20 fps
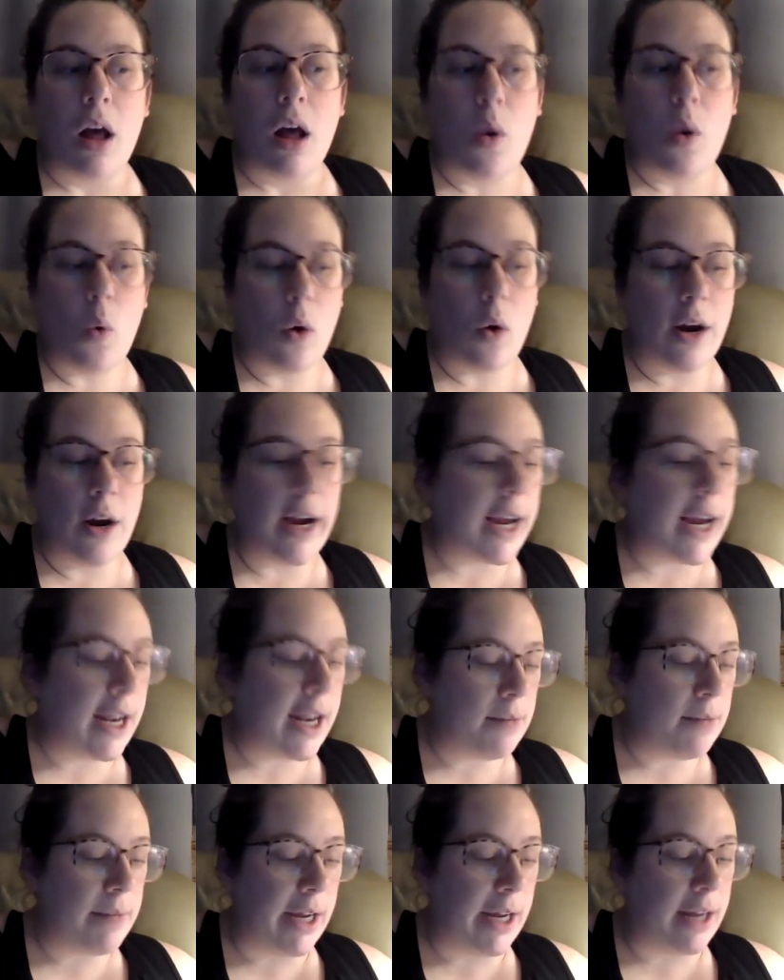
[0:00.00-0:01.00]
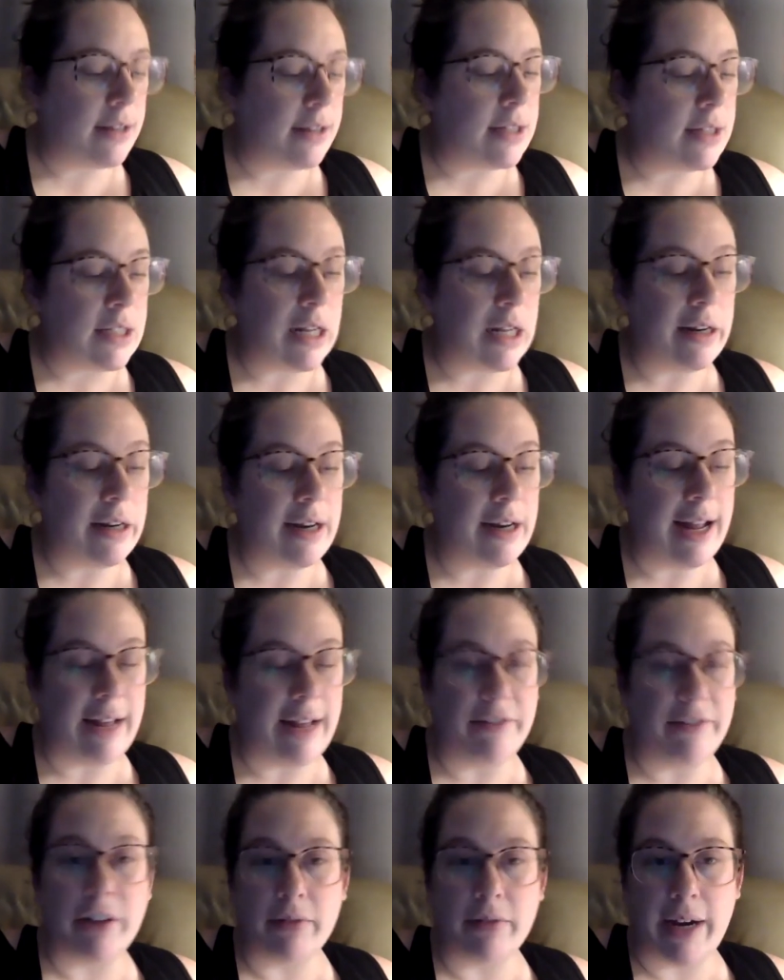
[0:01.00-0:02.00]
Or it can mean sudden
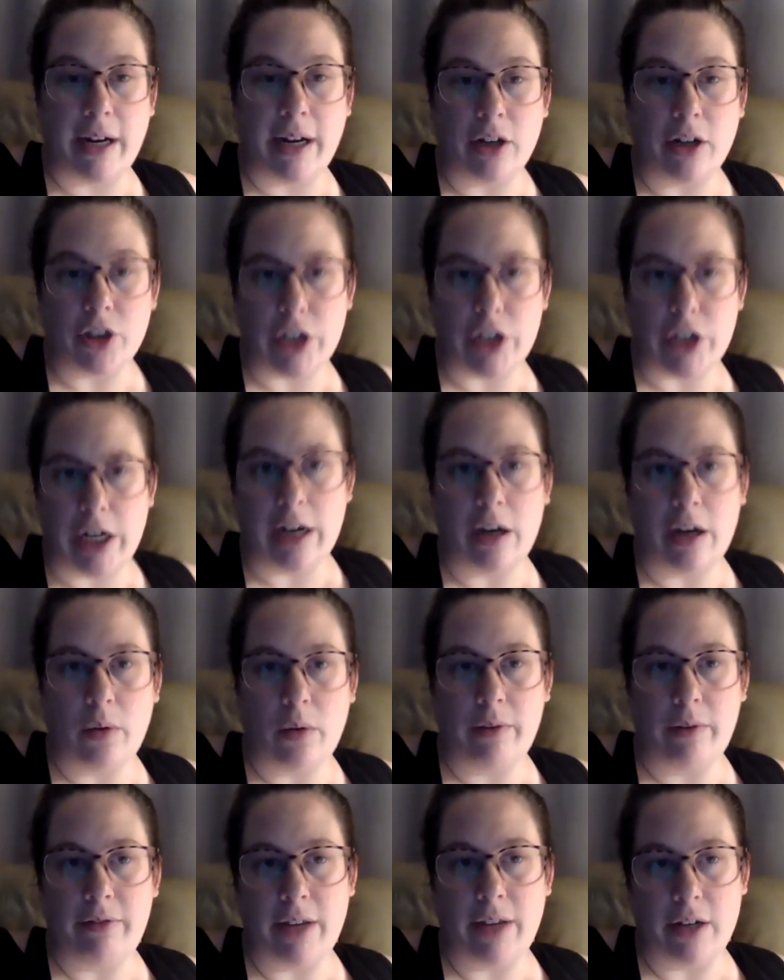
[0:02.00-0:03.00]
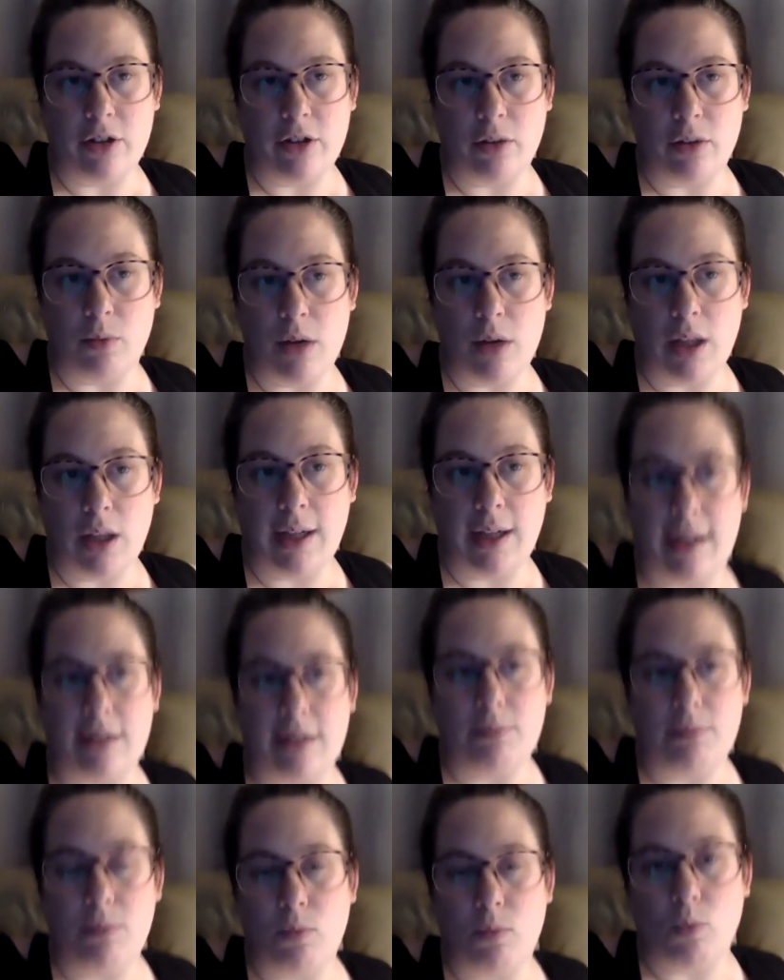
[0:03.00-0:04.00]
heavy rain or snow. If there's a really,
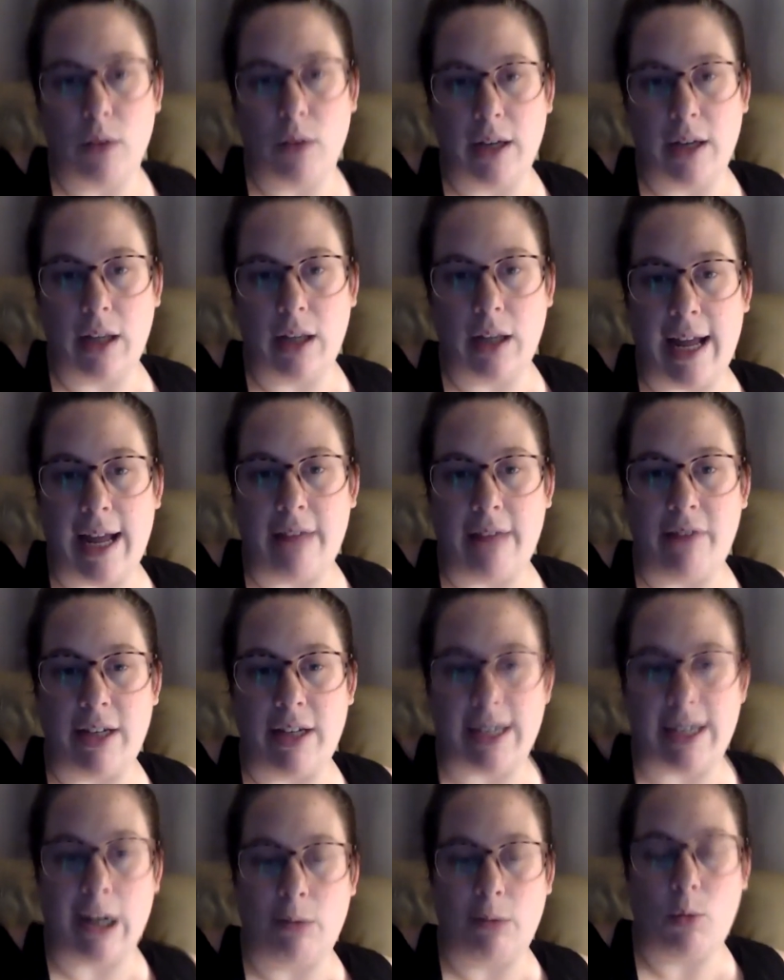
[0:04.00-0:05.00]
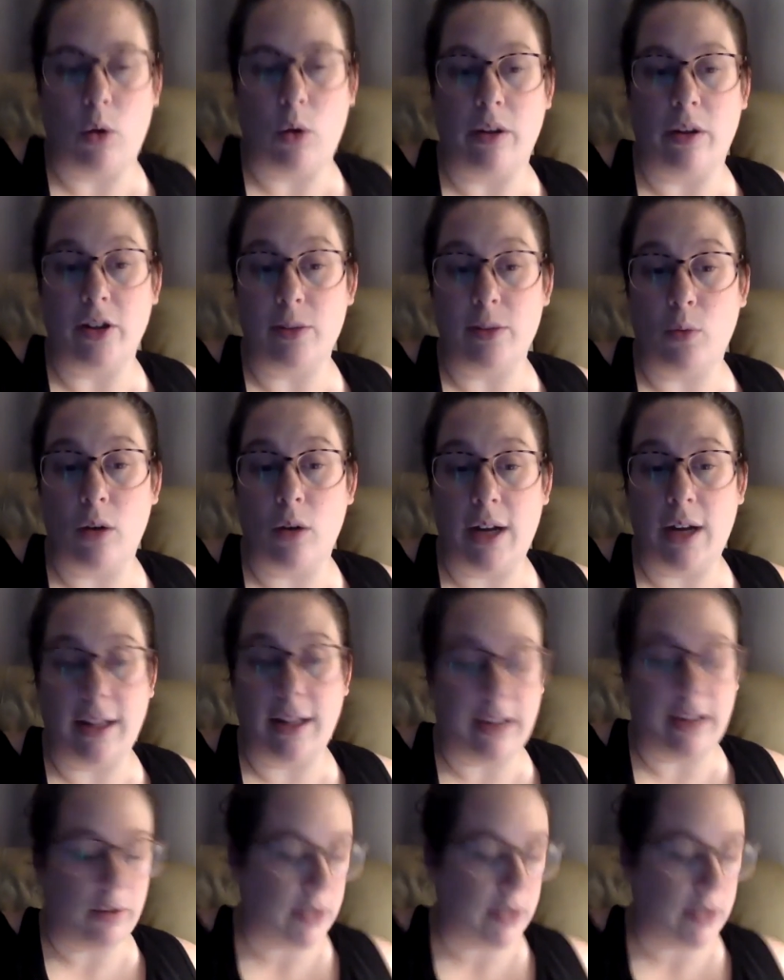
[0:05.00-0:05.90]
really heavy downpour this morning, there